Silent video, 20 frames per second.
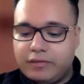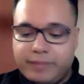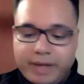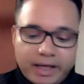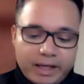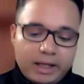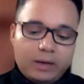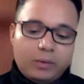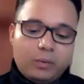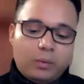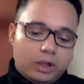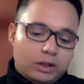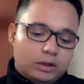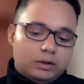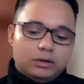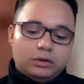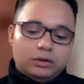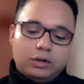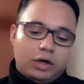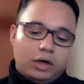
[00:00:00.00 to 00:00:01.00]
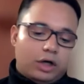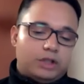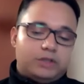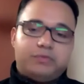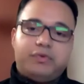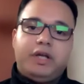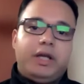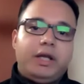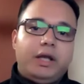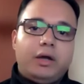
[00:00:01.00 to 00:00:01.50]
of making one
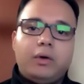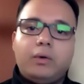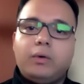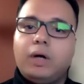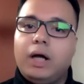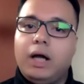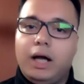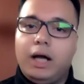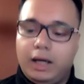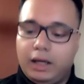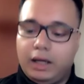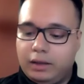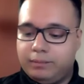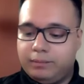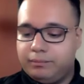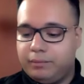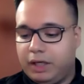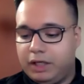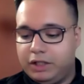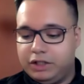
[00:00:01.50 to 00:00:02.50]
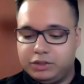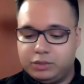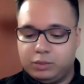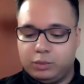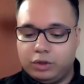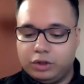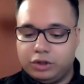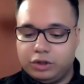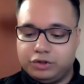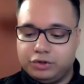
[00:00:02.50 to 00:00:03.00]
large video, I just
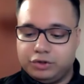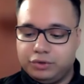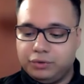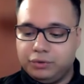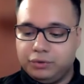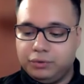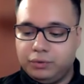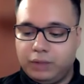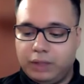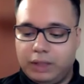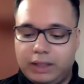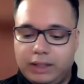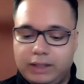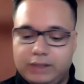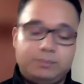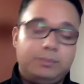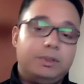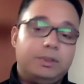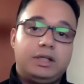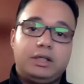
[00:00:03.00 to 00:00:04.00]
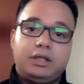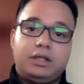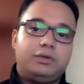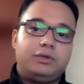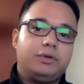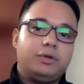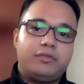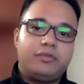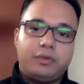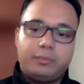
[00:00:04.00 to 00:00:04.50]
wanted to split it
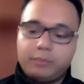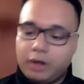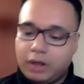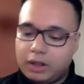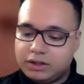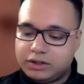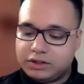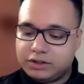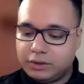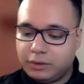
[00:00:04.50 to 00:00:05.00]
into different parts.